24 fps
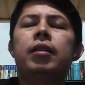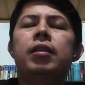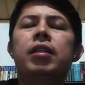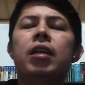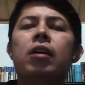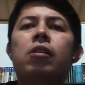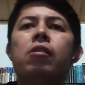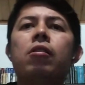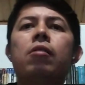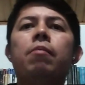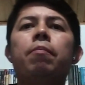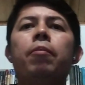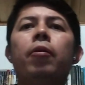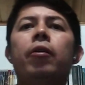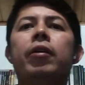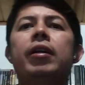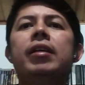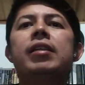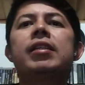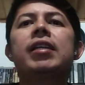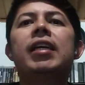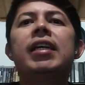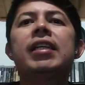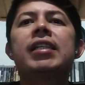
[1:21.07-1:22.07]
second
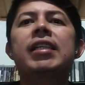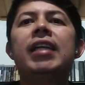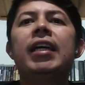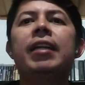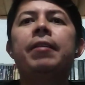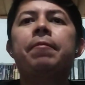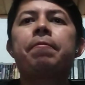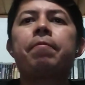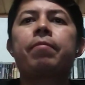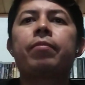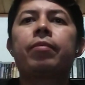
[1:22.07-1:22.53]
component says that,